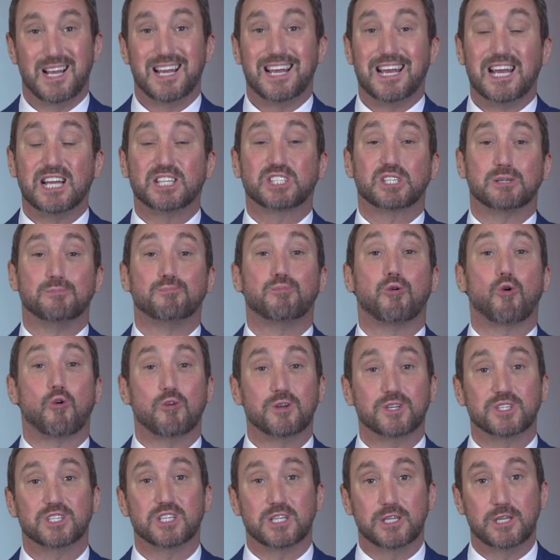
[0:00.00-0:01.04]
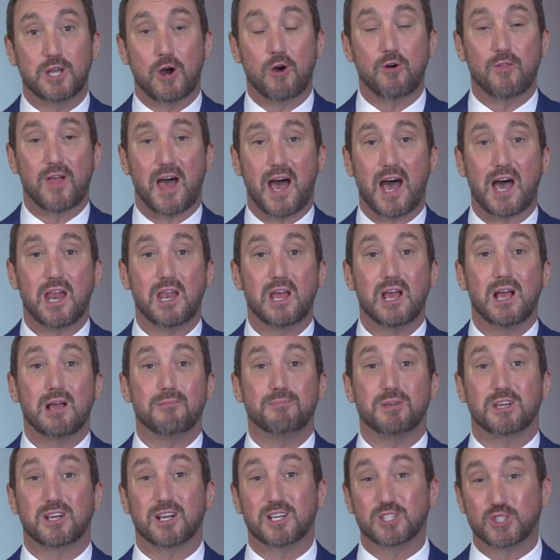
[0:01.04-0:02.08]
It's important to know that
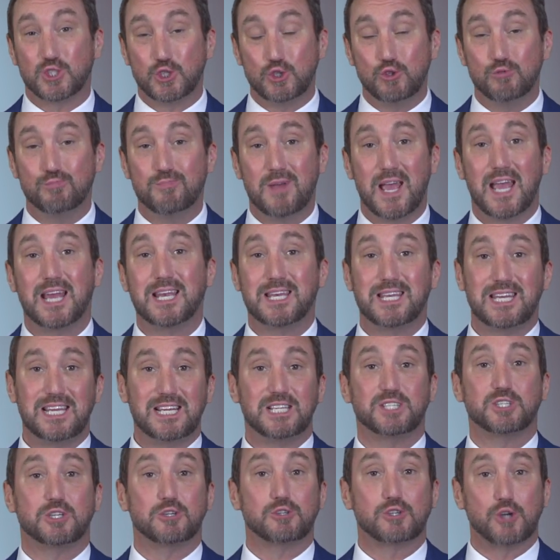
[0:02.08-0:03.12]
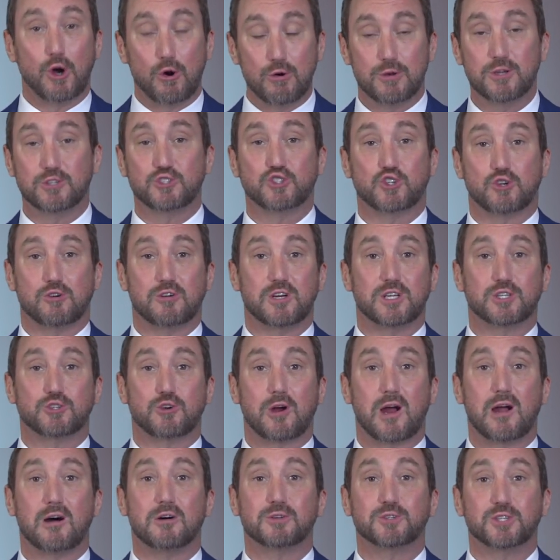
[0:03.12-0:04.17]
because you may need to go to jury
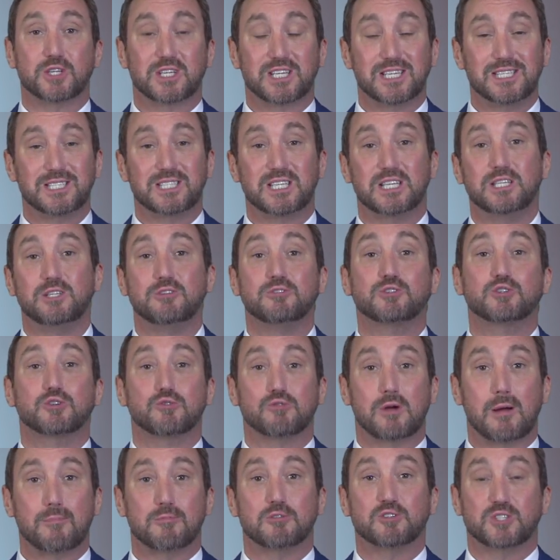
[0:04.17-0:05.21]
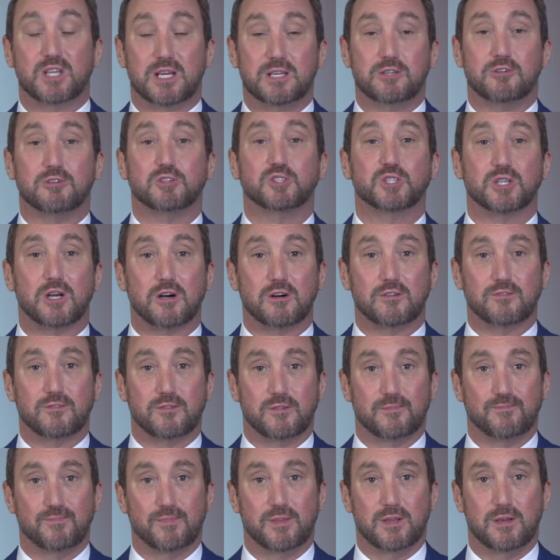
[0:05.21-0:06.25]
trial to continue to represent yourself.
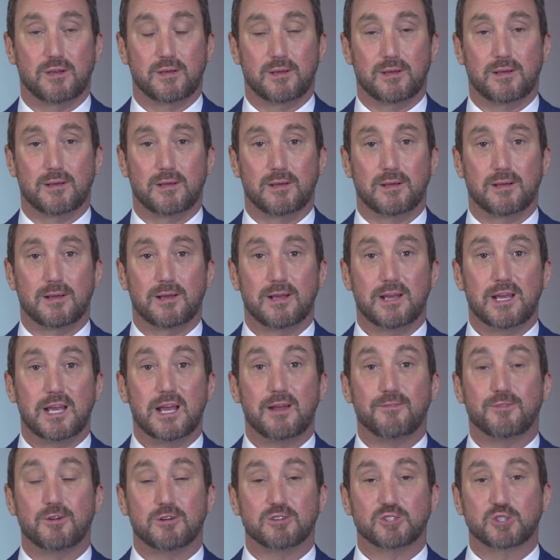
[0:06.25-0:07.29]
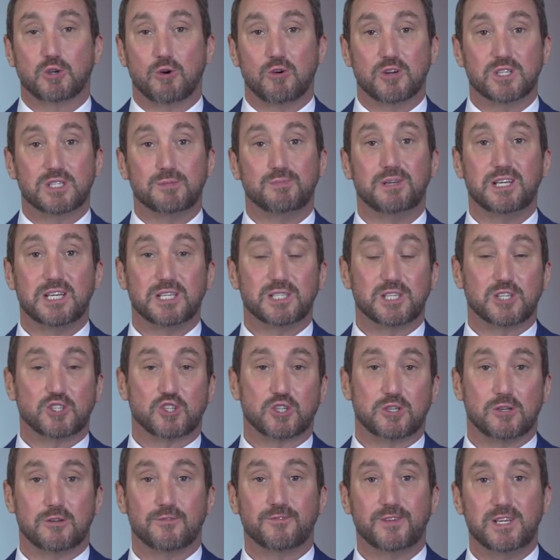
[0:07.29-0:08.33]
If there's going to be
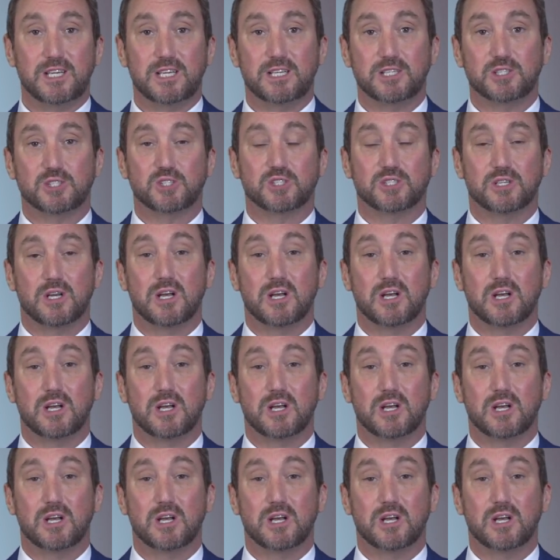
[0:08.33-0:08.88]
additional fees,